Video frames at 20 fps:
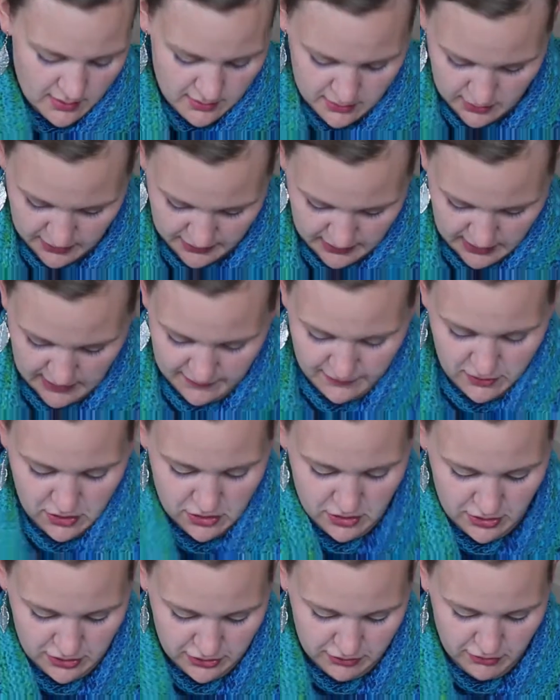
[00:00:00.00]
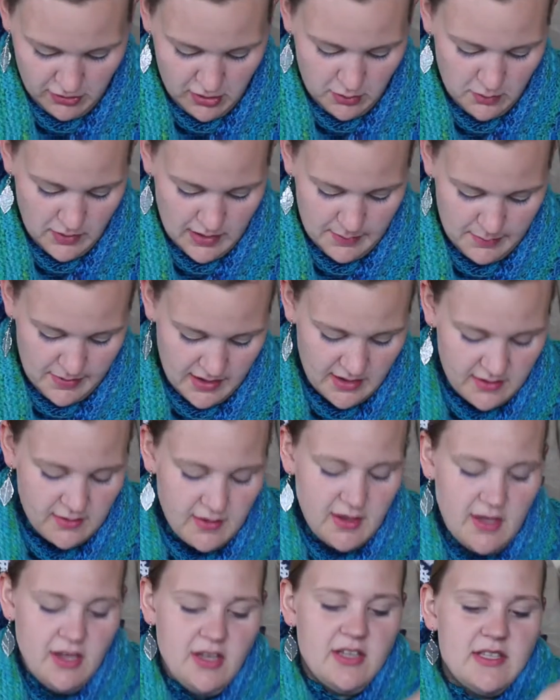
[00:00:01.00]
I think I've got it on the wrong way, but
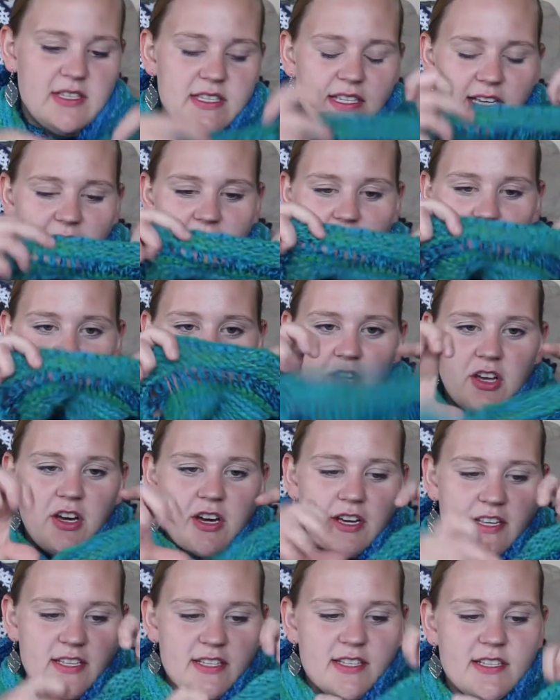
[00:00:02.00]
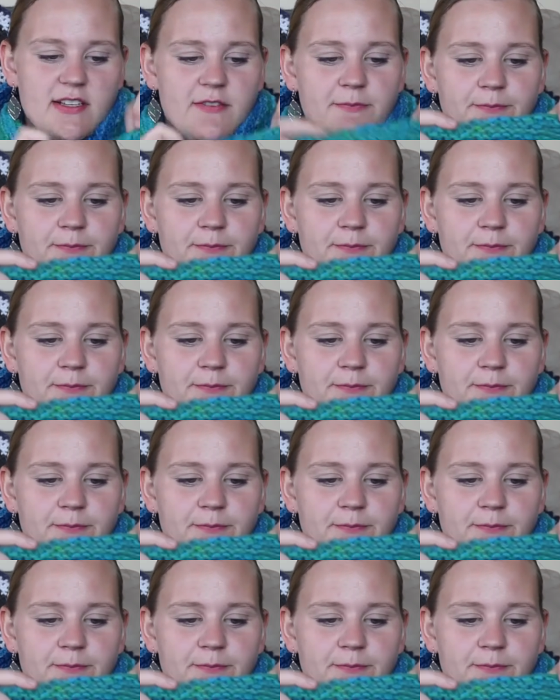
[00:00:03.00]
you can see how it looks.